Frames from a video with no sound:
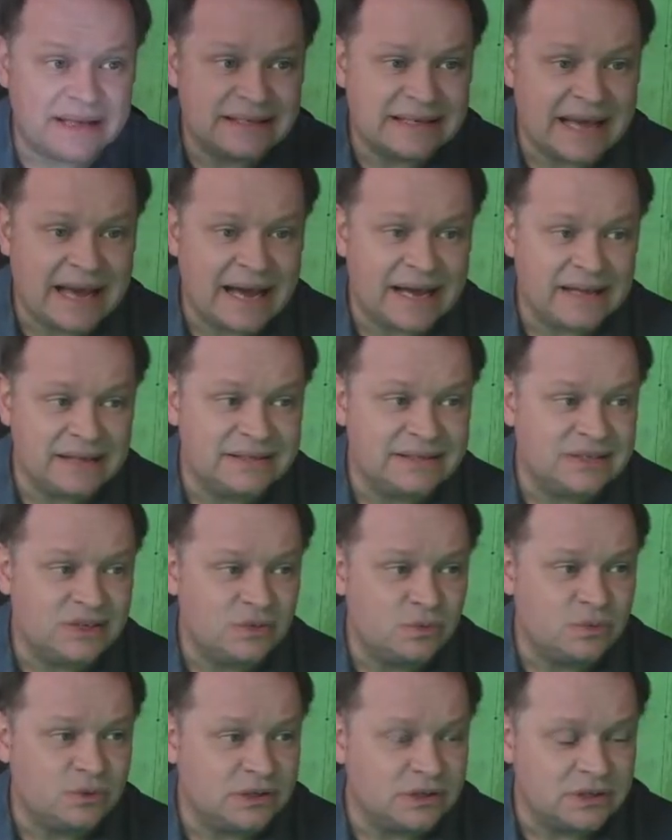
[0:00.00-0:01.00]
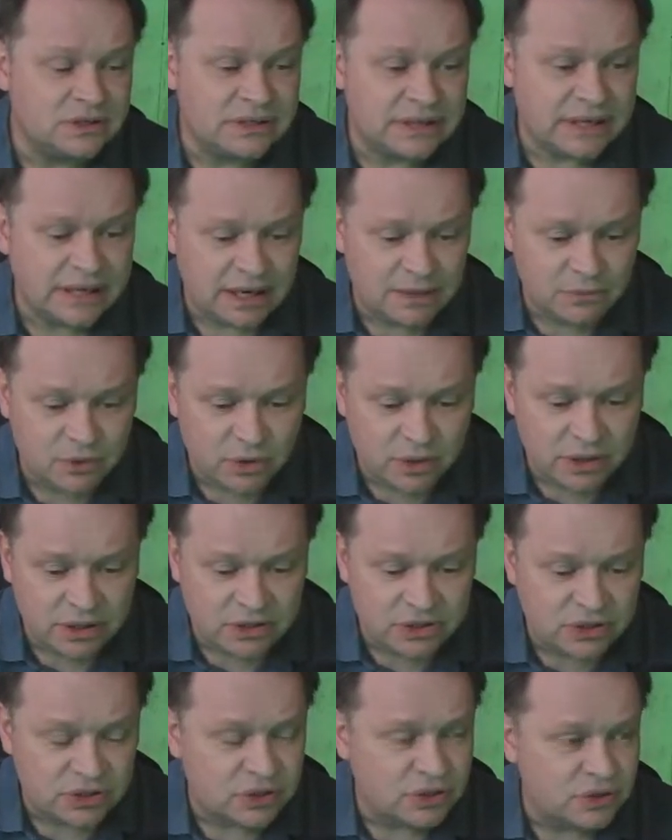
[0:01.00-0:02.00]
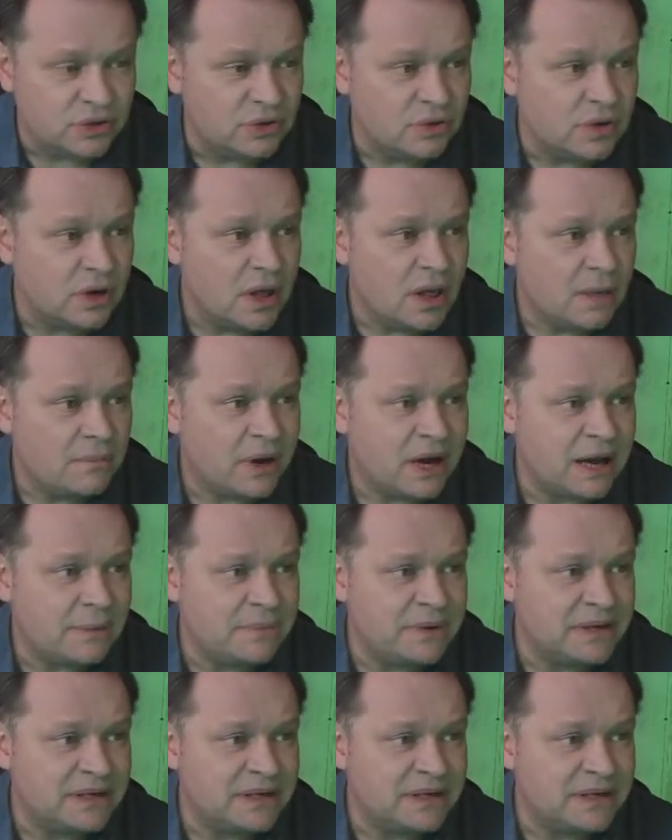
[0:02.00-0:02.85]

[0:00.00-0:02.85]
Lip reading: Alice's world, and I'm going to pop into